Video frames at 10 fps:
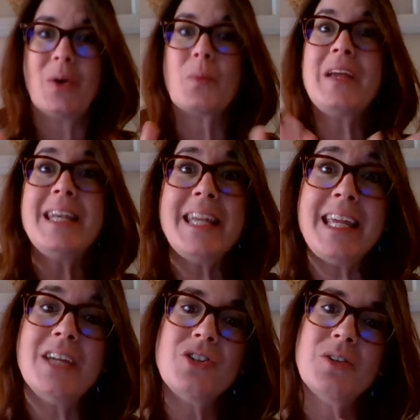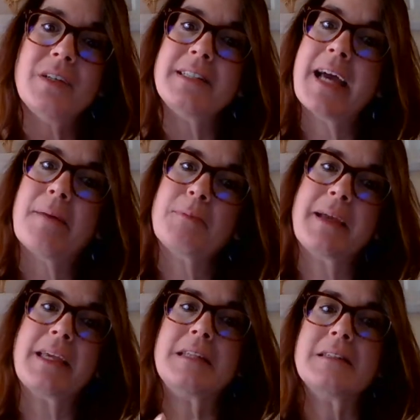We need to adapt by
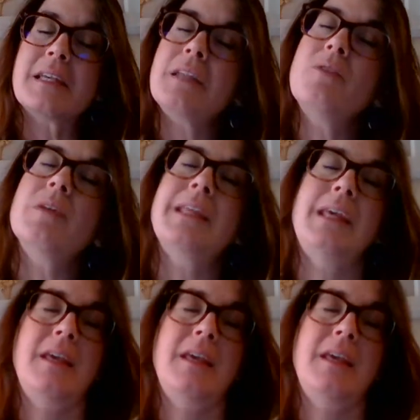continually